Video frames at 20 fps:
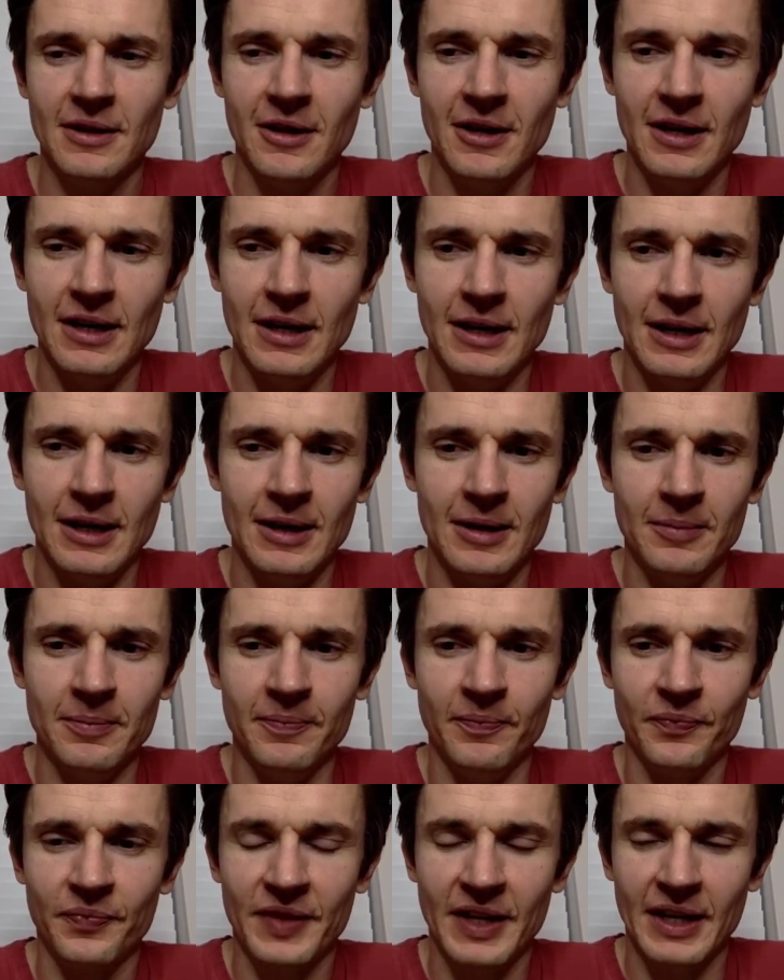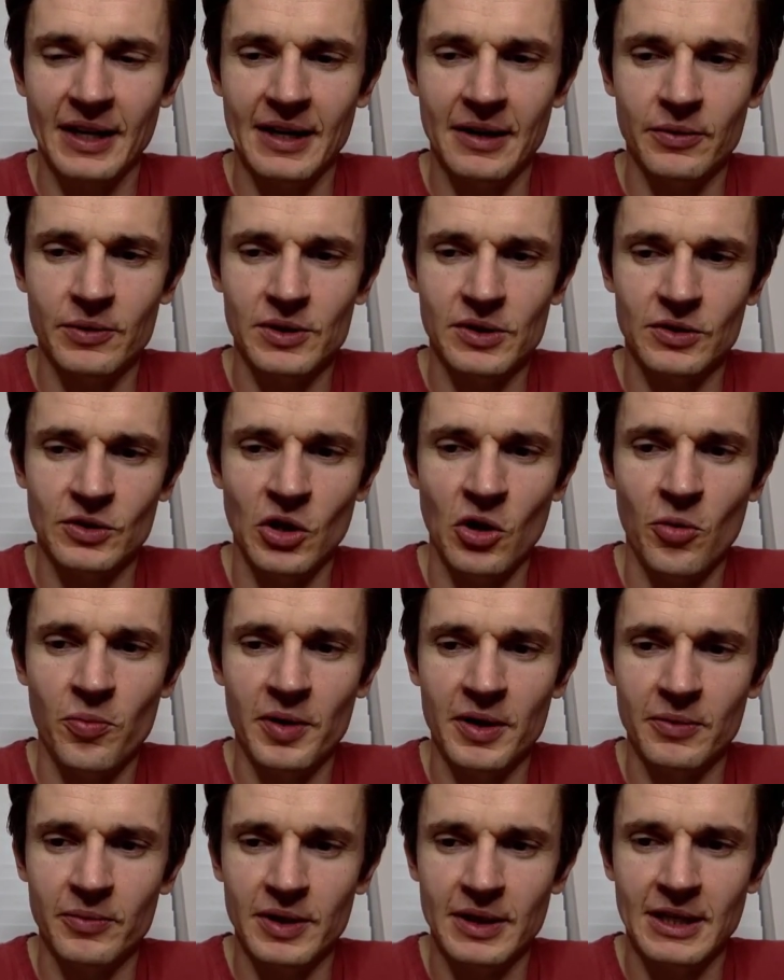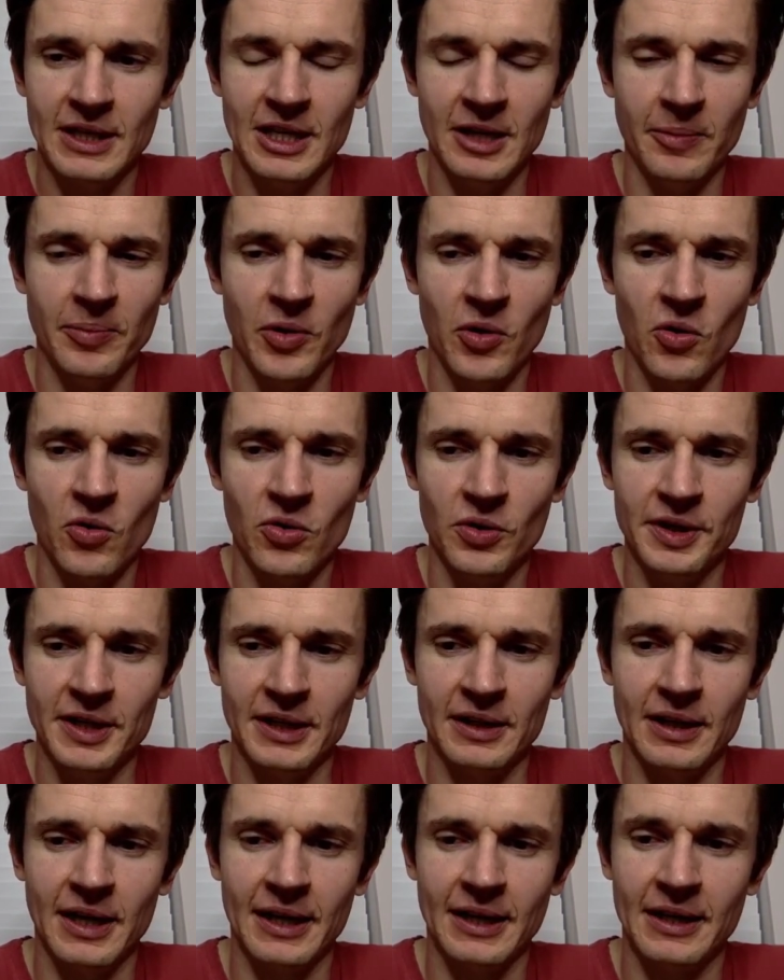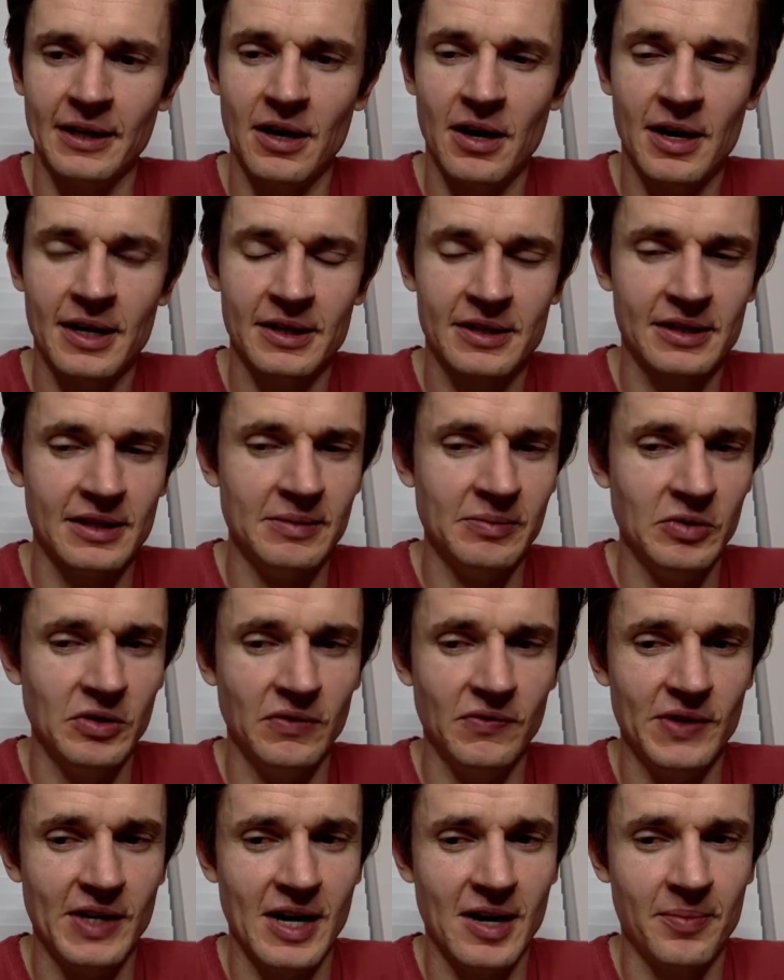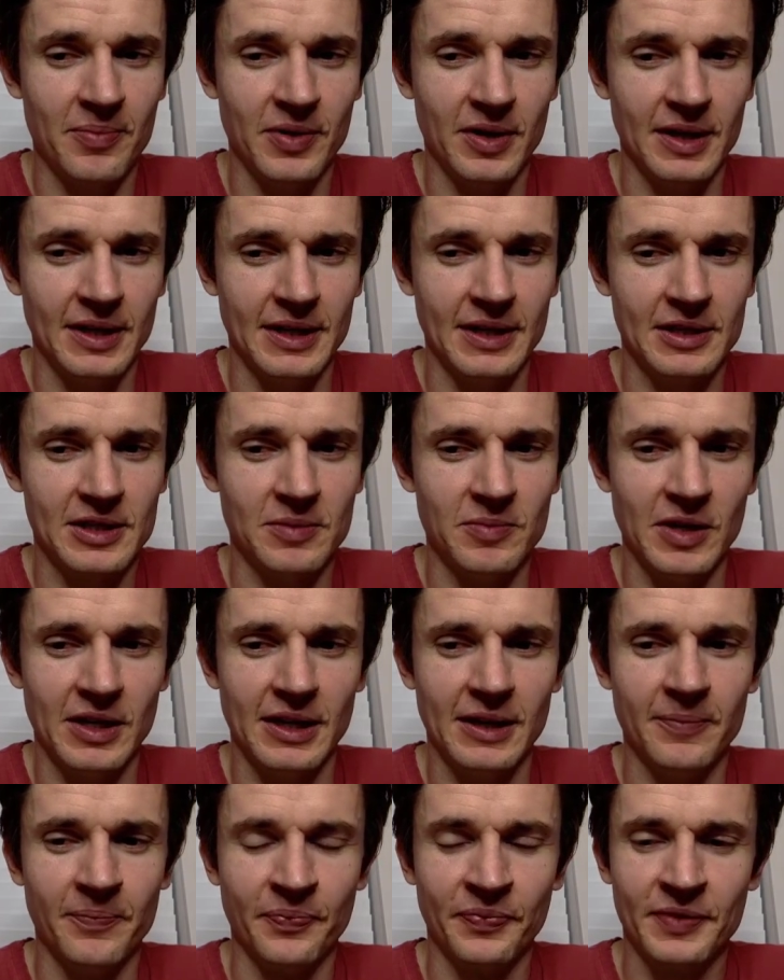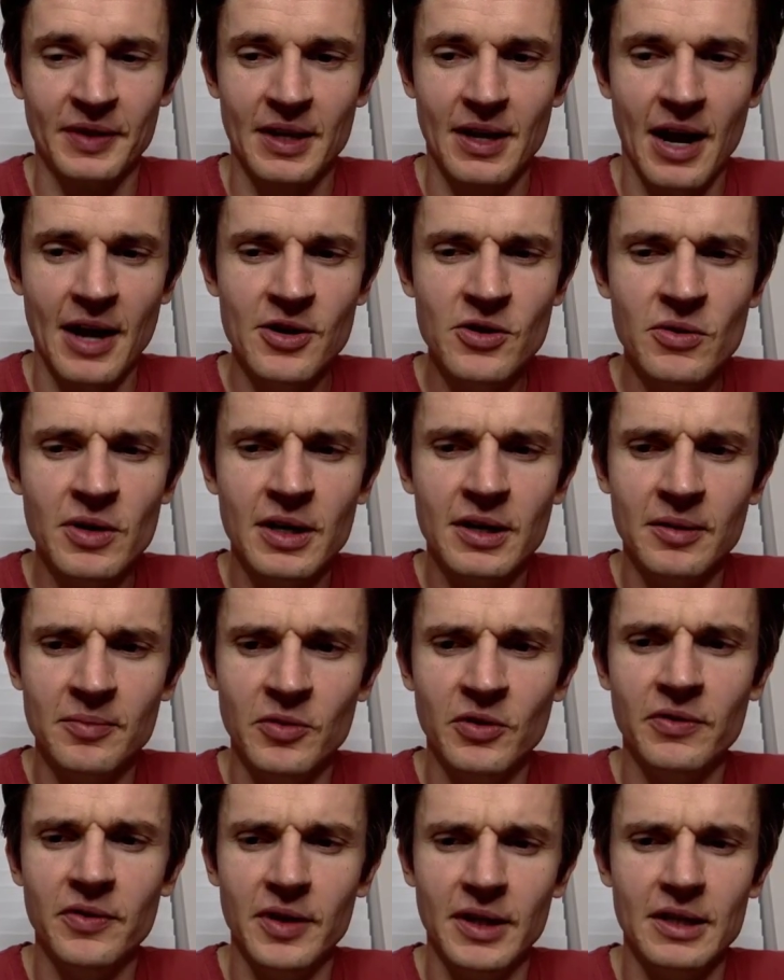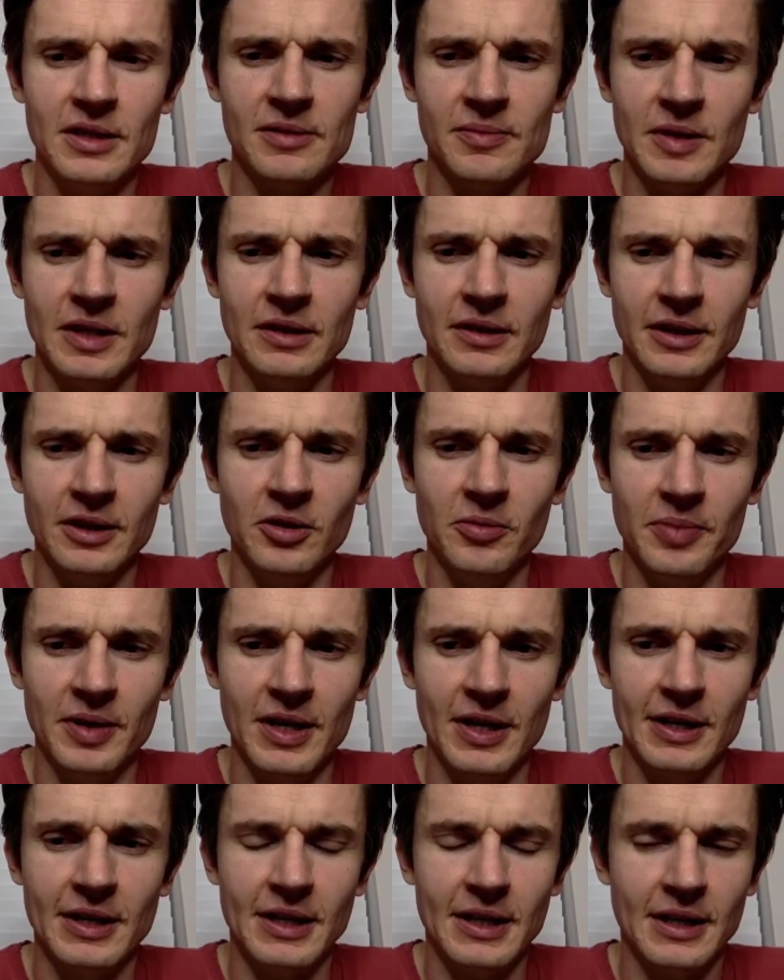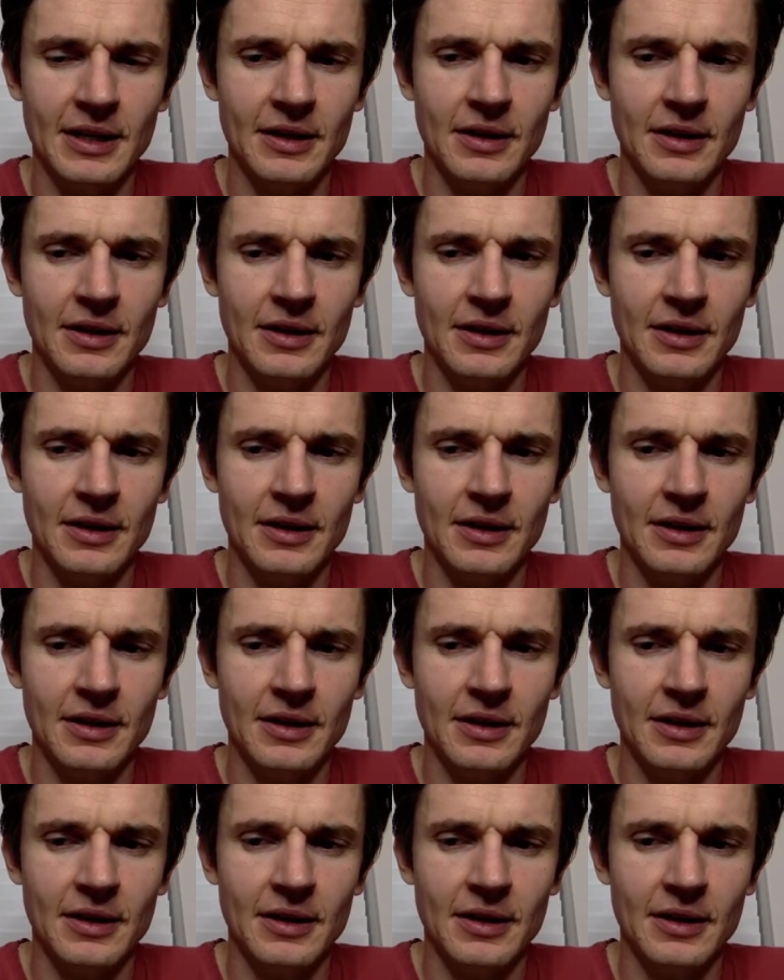And I was just hoping it would keep holding. Like, it honestly moved up against me. I knew it could move against me a little bit.